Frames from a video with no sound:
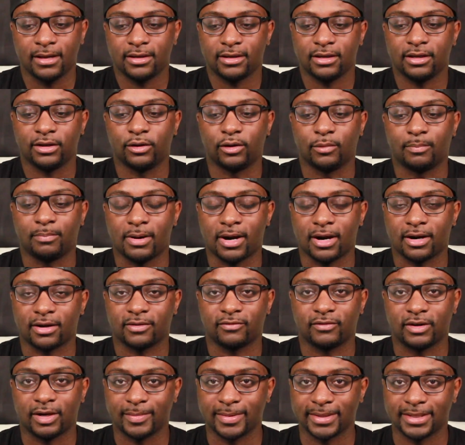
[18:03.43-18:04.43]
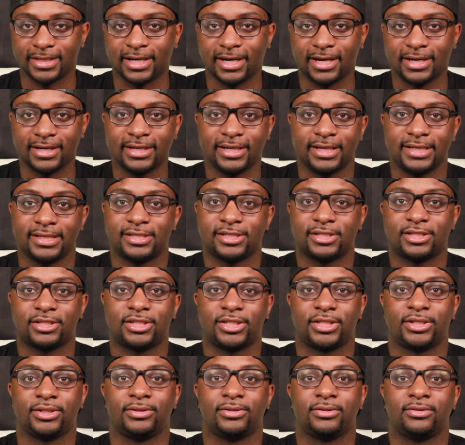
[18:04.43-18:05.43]
You know, part of Ramadan is
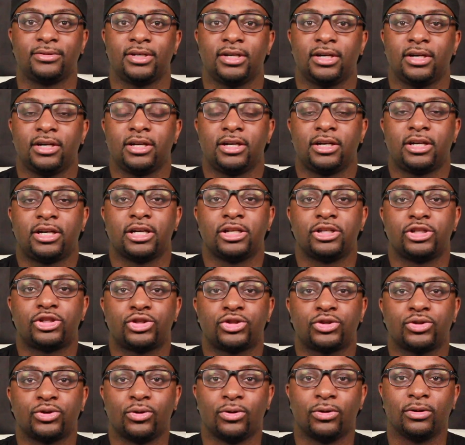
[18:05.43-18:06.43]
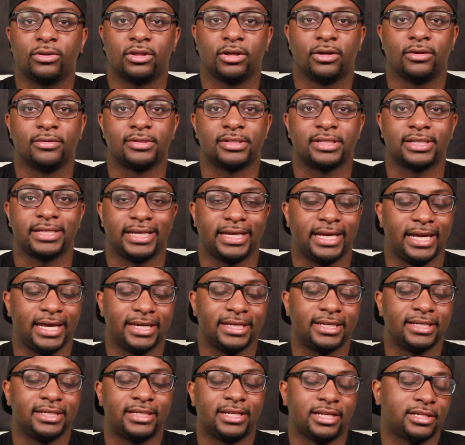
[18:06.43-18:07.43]
to control those,
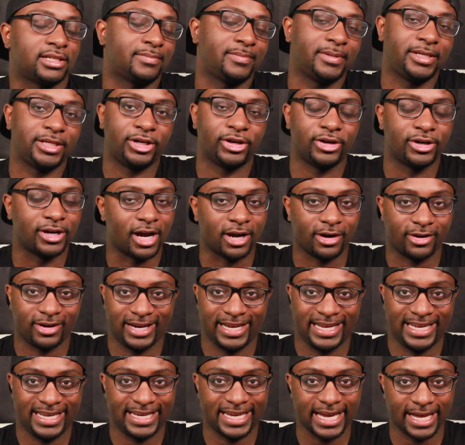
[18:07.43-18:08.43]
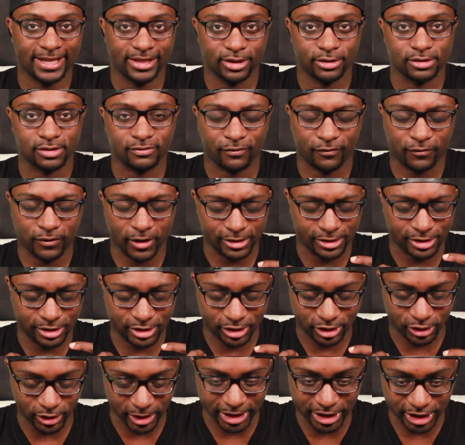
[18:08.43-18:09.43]
and doesn't mean you're not going to get those
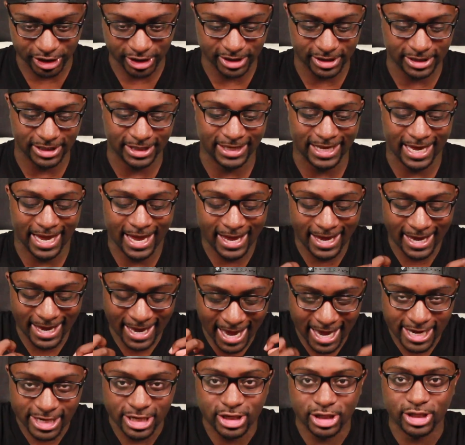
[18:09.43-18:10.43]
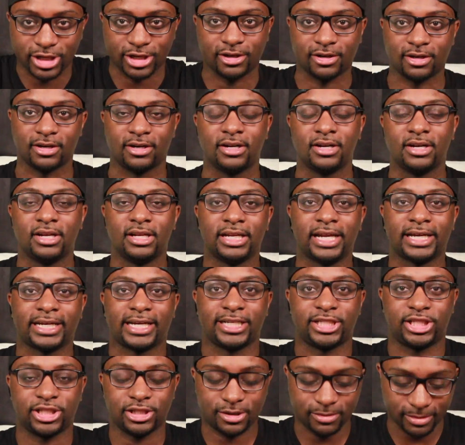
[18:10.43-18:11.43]
frustrations and the anger, like
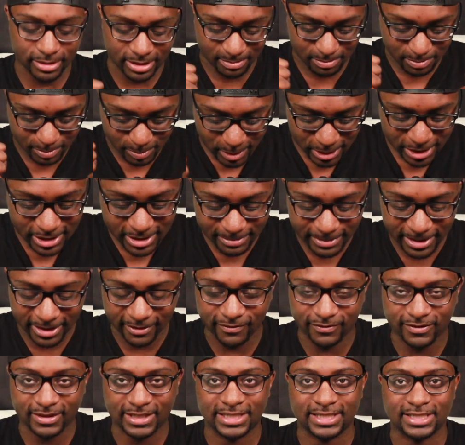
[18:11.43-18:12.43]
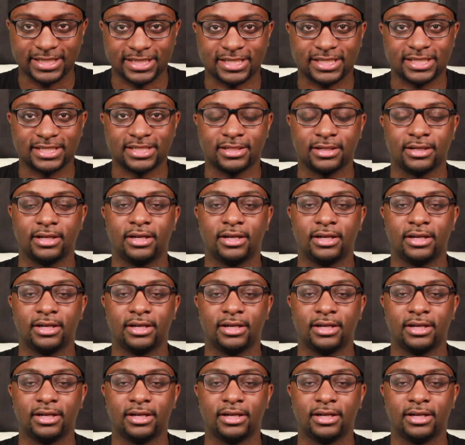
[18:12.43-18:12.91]
I just want to break my fast,